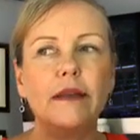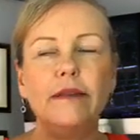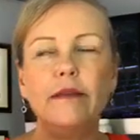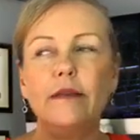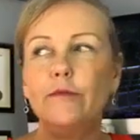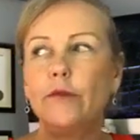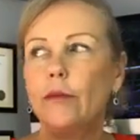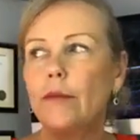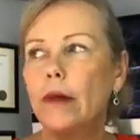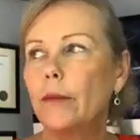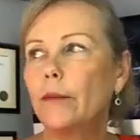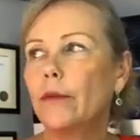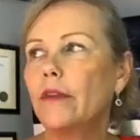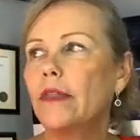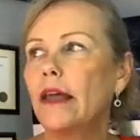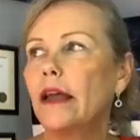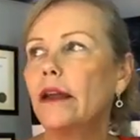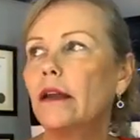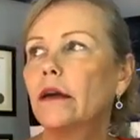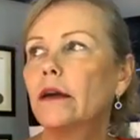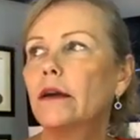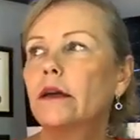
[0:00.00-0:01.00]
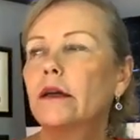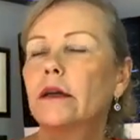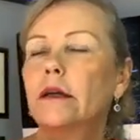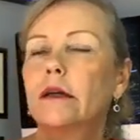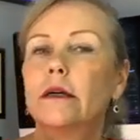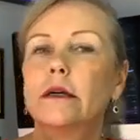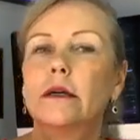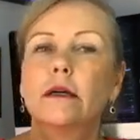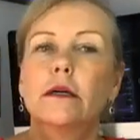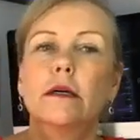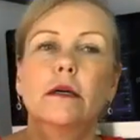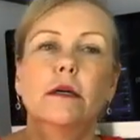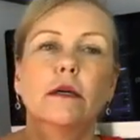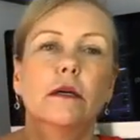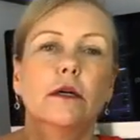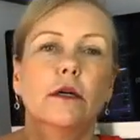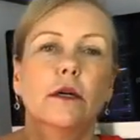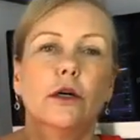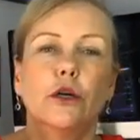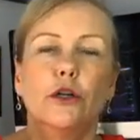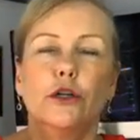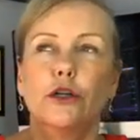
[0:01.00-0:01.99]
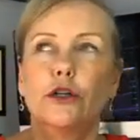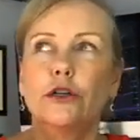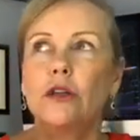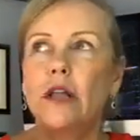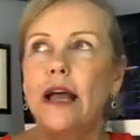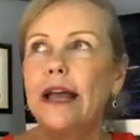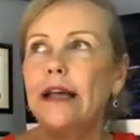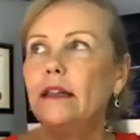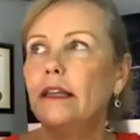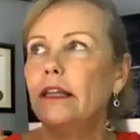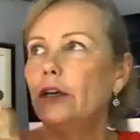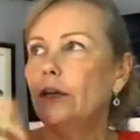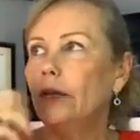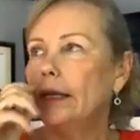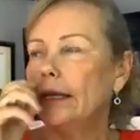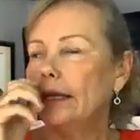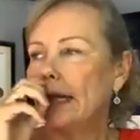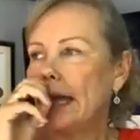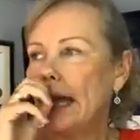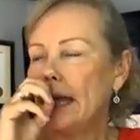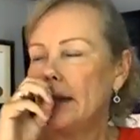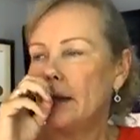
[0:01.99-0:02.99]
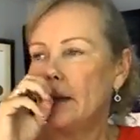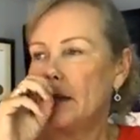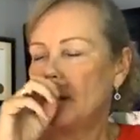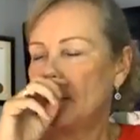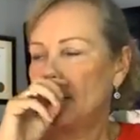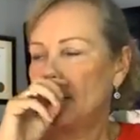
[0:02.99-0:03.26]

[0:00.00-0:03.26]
Remember that you're likely going to get